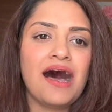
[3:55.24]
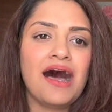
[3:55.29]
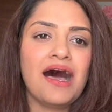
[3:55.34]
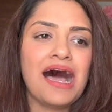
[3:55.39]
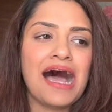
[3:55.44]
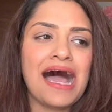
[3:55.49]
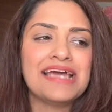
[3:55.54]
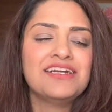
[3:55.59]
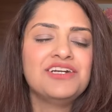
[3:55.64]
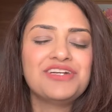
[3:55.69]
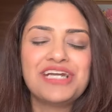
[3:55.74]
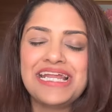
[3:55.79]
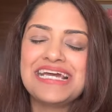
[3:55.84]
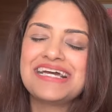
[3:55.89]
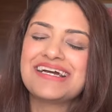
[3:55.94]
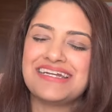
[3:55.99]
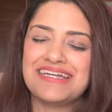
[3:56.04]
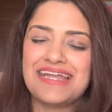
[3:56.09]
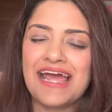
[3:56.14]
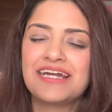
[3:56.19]
I didn't really
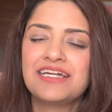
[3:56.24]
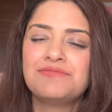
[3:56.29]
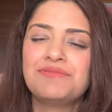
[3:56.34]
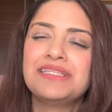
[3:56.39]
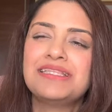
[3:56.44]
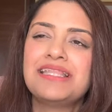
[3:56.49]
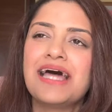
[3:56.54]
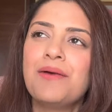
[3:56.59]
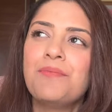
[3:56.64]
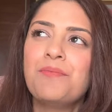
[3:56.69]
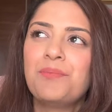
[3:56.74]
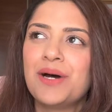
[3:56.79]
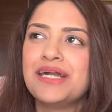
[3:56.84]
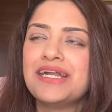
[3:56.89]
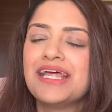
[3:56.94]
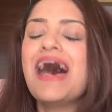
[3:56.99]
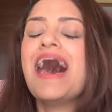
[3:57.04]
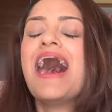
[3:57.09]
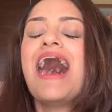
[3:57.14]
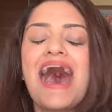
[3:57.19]
connect with them, but
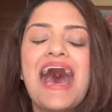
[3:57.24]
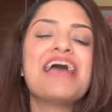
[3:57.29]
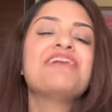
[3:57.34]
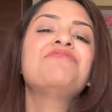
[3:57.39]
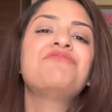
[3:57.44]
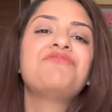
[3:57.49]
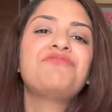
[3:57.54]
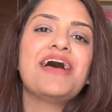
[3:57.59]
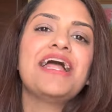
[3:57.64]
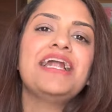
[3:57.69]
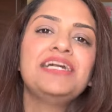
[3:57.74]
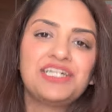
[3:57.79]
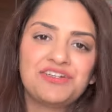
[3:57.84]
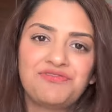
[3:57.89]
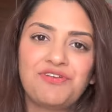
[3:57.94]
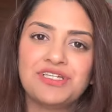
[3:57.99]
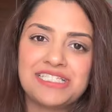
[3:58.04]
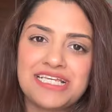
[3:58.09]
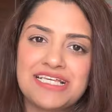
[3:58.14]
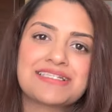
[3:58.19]
I felt
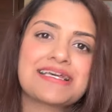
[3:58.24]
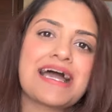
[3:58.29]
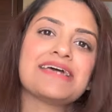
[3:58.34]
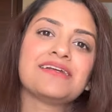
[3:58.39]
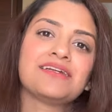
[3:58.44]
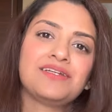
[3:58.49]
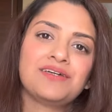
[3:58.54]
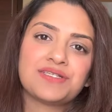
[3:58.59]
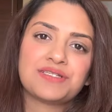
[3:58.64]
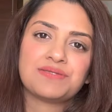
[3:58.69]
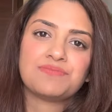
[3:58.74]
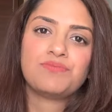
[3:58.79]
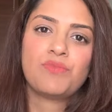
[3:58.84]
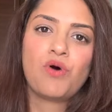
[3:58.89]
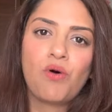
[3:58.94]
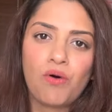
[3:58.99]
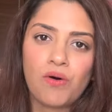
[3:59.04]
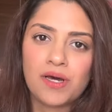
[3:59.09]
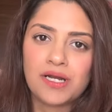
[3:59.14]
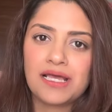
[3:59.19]
for these characters
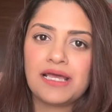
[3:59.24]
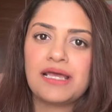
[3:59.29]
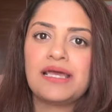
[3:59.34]
more